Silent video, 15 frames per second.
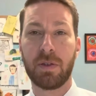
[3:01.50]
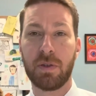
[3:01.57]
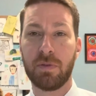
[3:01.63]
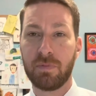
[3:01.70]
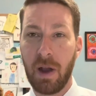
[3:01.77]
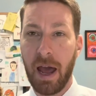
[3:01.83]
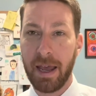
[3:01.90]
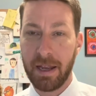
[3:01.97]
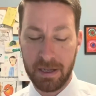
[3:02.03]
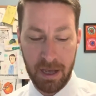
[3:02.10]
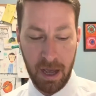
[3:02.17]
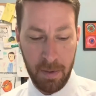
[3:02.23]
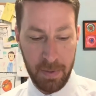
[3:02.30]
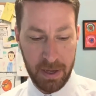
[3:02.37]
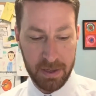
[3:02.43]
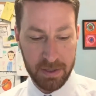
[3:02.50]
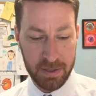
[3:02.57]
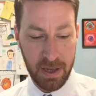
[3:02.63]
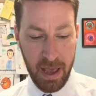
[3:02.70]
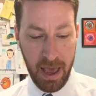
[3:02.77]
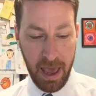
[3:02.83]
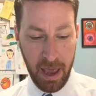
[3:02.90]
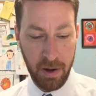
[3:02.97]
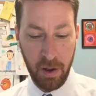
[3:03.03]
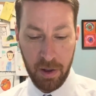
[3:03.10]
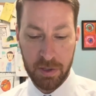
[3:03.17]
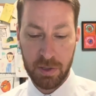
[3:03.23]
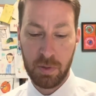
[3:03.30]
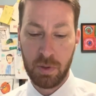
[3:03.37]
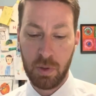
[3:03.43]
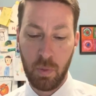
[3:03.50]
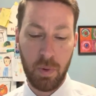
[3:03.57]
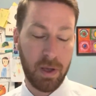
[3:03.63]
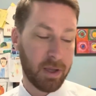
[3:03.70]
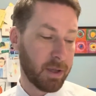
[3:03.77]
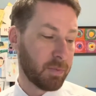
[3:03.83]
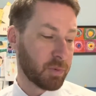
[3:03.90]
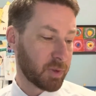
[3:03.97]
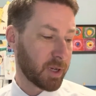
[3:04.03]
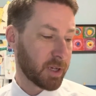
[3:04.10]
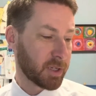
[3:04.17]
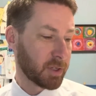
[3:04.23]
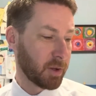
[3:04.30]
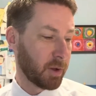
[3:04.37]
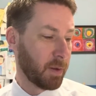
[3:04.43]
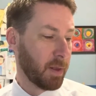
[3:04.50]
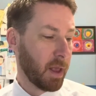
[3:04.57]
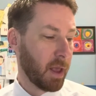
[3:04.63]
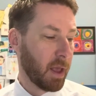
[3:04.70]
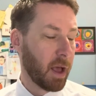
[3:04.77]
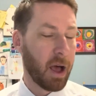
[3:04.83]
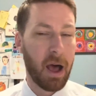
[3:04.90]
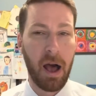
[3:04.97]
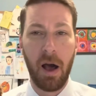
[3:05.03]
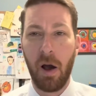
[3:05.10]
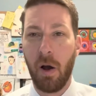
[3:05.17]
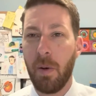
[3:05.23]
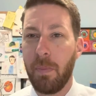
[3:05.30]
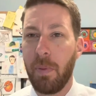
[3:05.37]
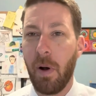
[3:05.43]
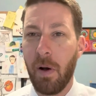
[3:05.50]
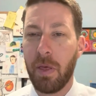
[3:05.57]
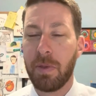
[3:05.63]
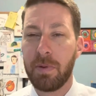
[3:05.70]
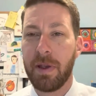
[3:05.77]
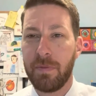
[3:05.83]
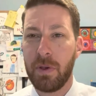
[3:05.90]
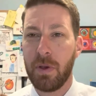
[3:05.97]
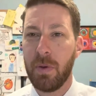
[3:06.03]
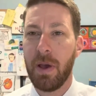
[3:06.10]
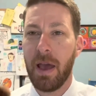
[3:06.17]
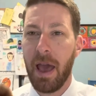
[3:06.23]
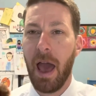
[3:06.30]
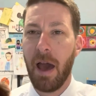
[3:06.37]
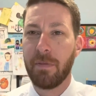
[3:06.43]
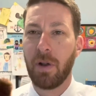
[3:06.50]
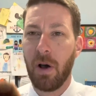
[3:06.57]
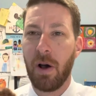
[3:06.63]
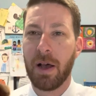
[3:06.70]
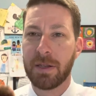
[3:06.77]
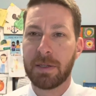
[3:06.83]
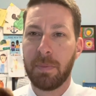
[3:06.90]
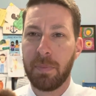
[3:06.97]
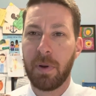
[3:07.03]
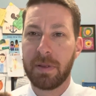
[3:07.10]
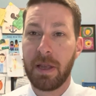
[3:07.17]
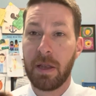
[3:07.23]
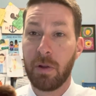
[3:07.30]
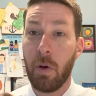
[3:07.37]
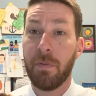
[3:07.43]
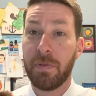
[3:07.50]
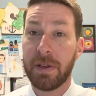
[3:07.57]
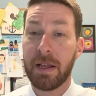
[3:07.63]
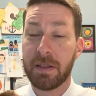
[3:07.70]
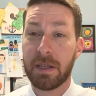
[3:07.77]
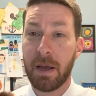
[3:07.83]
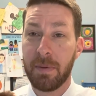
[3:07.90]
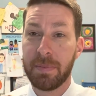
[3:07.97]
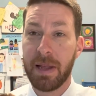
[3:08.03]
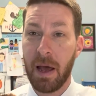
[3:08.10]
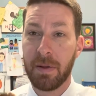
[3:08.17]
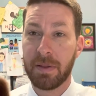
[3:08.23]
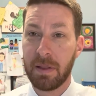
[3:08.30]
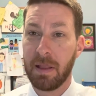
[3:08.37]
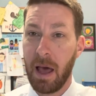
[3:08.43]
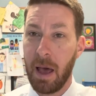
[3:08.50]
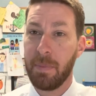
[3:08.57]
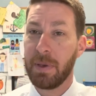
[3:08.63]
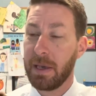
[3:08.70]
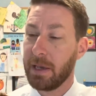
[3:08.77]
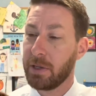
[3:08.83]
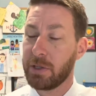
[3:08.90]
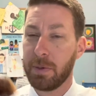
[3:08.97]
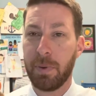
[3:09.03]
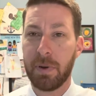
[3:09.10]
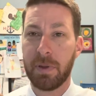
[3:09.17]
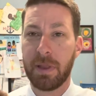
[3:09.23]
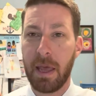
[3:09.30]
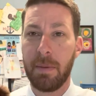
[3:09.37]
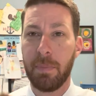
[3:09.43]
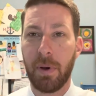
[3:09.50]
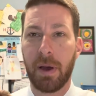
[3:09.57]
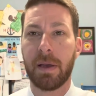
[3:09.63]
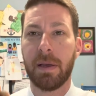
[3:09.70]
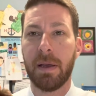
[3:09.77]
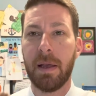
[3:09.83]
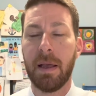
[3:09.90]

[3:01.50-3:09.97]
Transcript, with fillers: to Ryan Cummings and also to William Driscoll. Uh, I hope all three of you have an awesome birthday. Don't forget to come down to the lobby and get your birthday book.